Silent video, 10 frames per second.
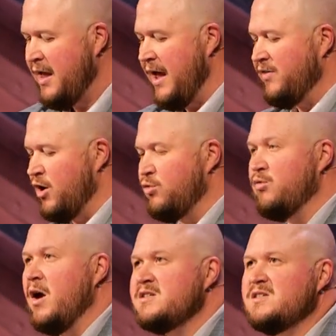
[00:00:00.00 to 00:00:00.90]
and their
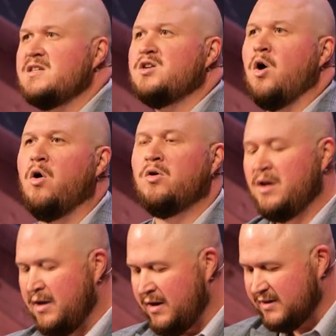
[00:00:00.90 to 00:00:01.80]
rusted
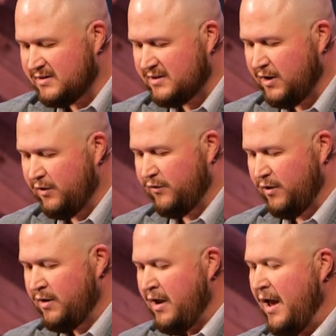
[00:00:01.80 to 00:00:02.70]
gold and
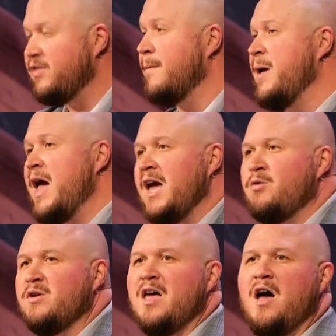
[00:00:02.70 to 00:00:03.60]
silver and the pay
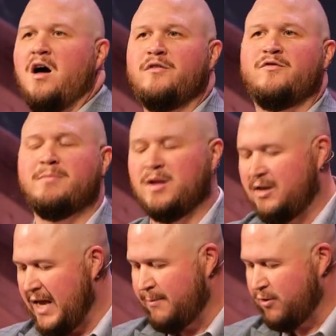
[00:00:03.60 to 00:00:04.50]
withheld from the
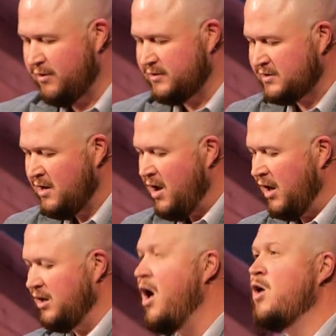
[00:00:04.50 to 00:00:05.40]
laborers,
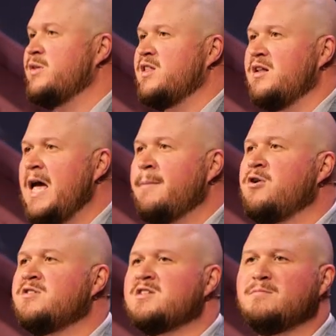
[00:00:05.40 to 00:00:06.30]
along with the
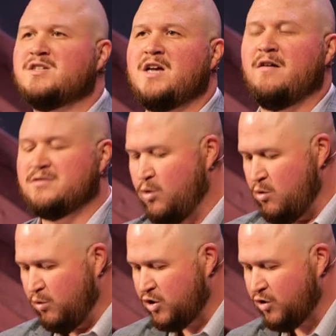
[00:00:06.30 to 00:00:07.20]
laborers themselves,
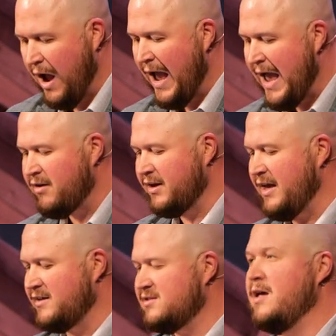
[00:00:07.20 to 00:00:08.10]
will cry out
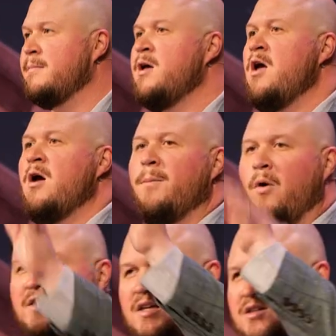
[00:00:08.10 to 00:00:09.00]
against them,
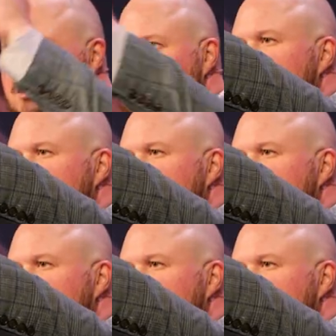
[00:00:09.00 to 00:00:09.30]
pointing to the